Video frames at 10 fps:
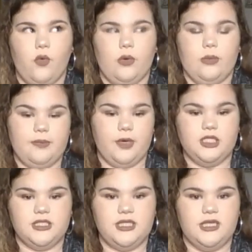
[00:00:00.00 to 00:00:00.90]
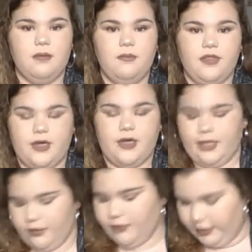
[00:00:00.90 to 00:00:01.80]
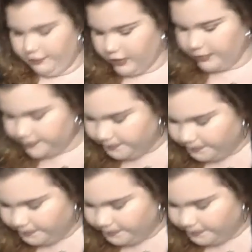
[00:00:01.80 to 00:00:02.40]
or repurchasing them, then I get rid of them.